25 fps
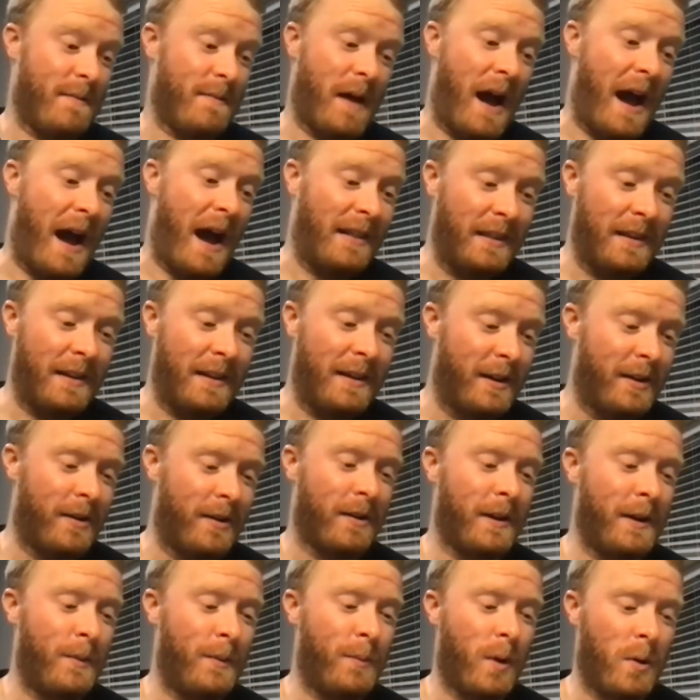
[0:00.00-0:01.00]
I
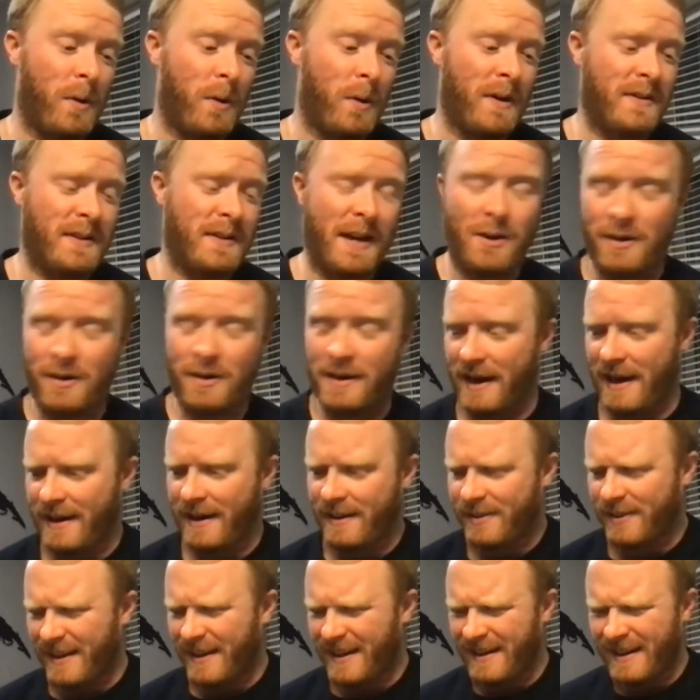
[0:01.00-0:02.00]
literally wrote it down, and I
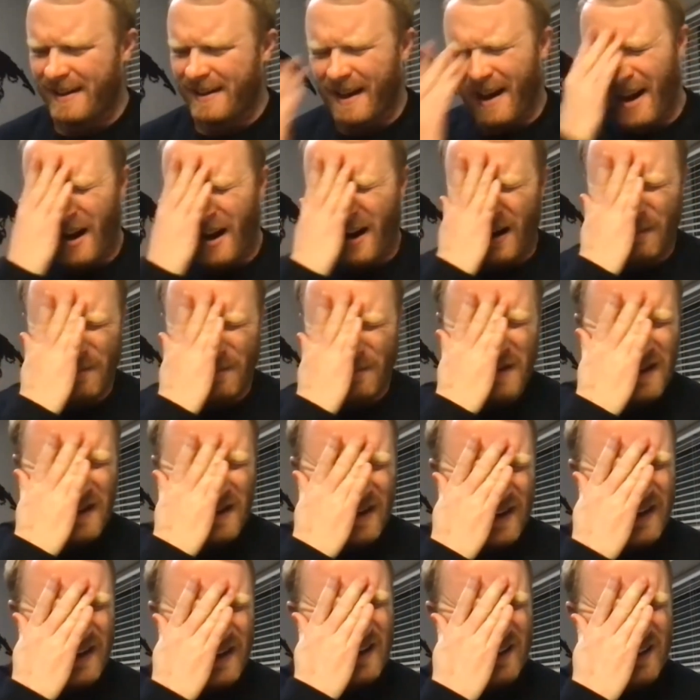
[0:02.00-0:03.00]
think um,
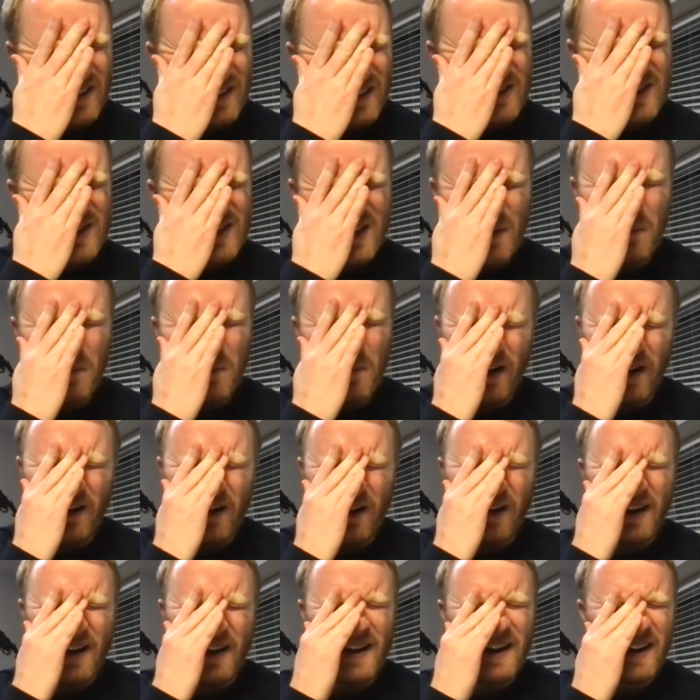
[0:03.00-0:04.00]
somewhere
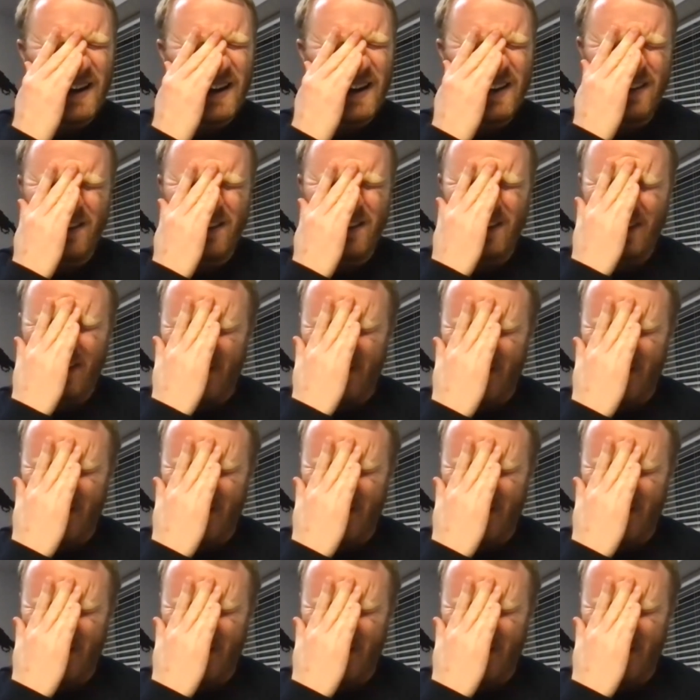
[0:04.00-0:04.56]
in...